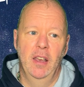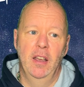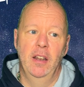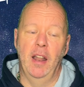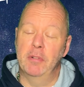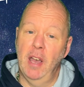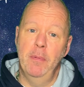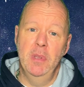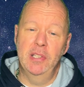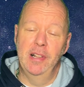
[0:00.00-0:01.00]
Now,
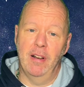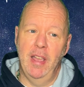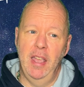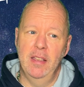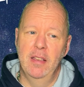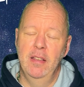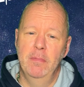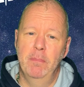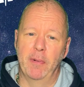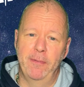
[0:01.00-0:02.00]
governments lying
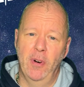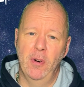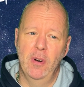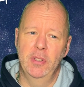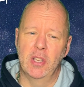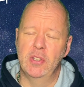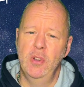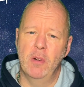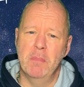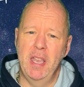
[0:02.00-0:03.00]
before does
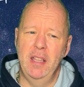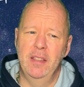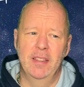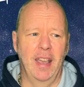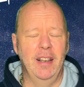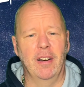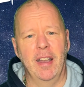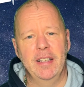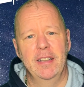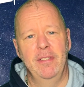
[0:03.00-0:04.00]
not mean they
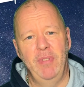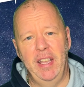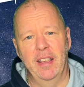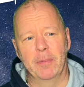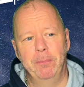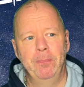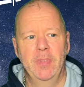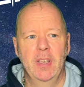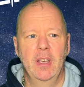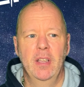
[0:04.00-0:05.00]
lied here.
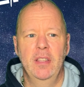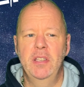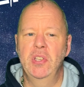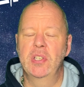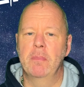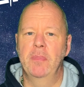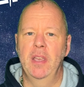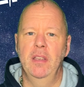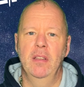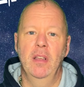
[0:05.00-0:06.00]
This is
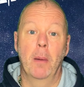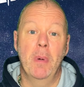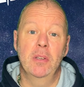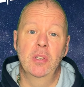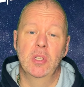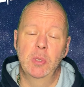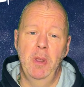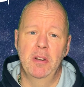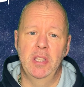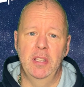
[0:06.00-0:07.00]
something amongst
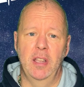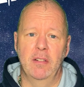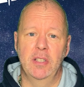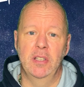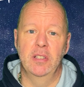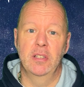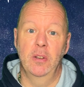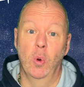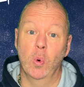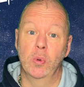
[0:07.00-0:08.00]
conspiracy theorists is
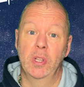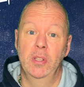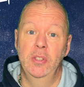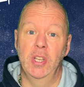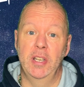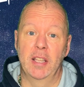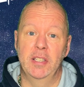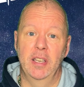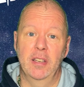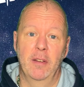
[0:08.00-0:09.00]
called
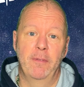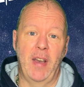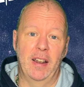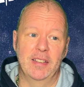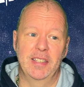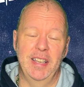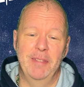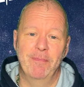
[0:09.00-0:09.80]
genetic fallacy.